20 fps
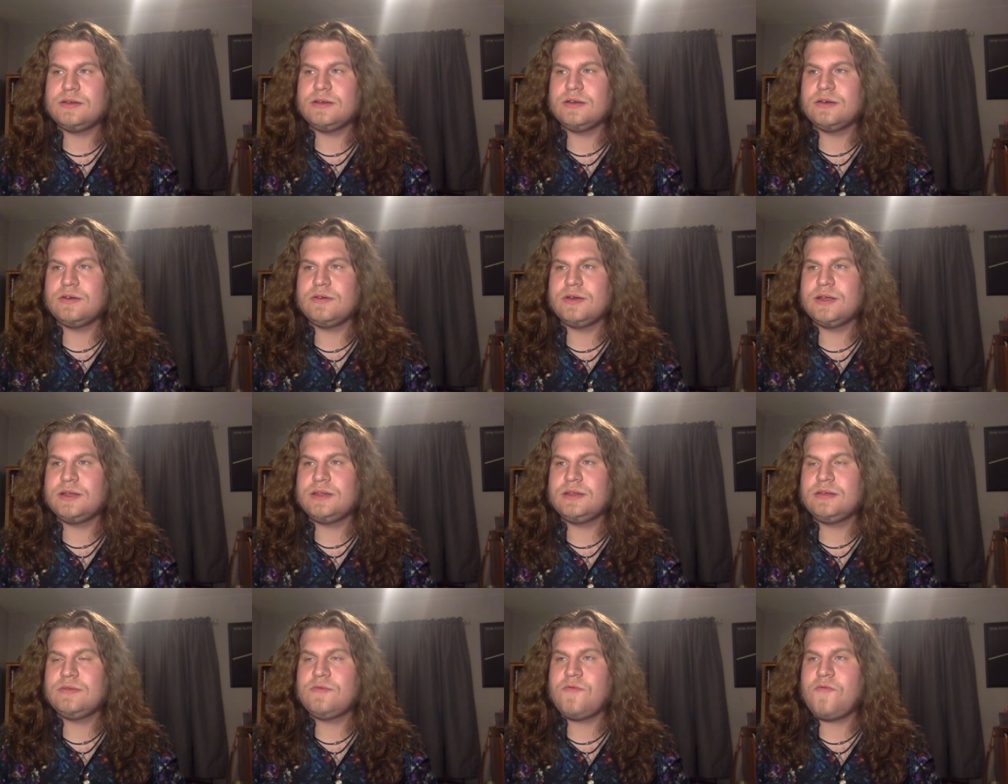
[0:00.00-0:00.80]
You know,
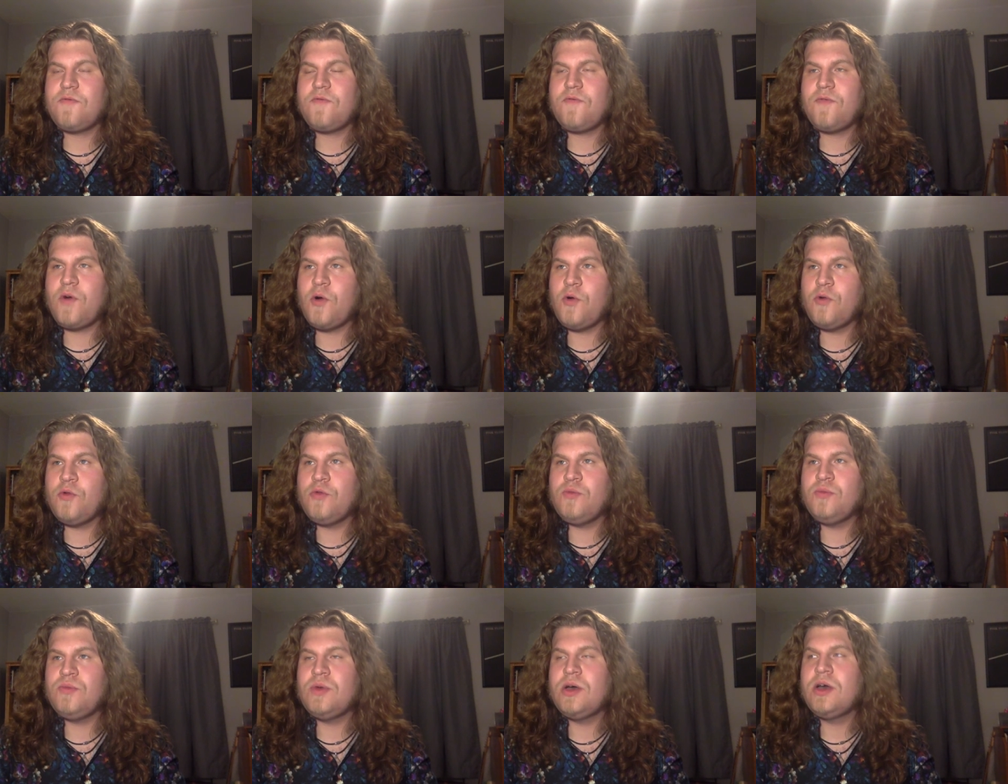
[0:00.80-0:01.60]
it didn't
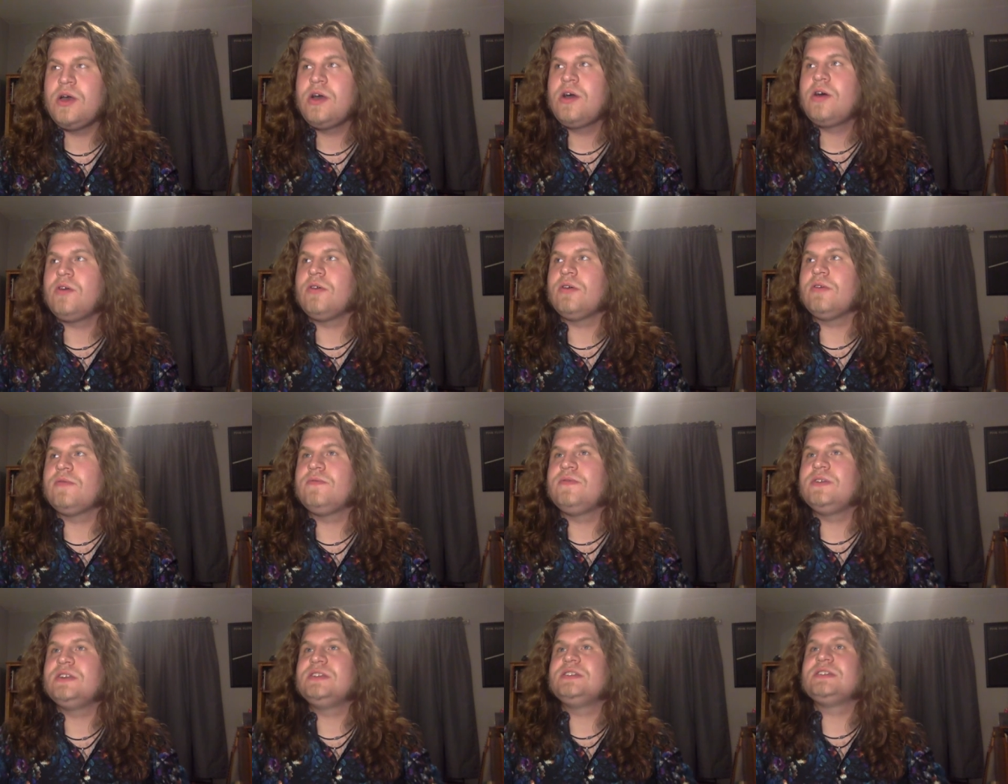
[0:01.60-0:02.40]
foam or
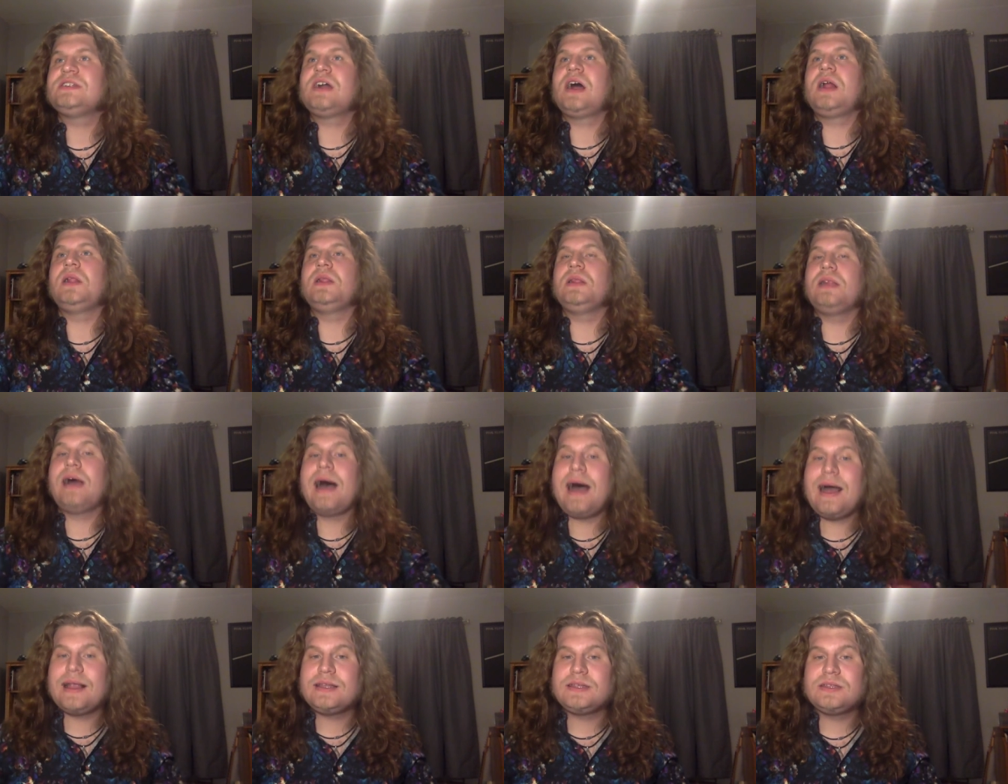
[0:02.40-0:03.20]
fizz a
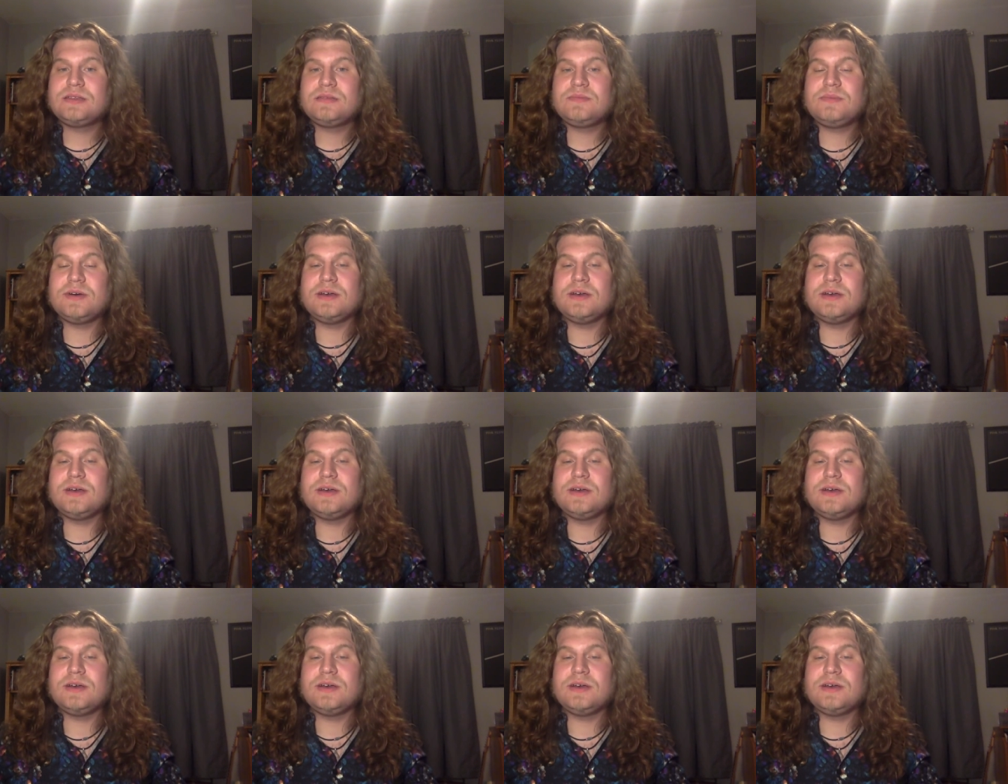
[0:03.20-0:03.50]
lot,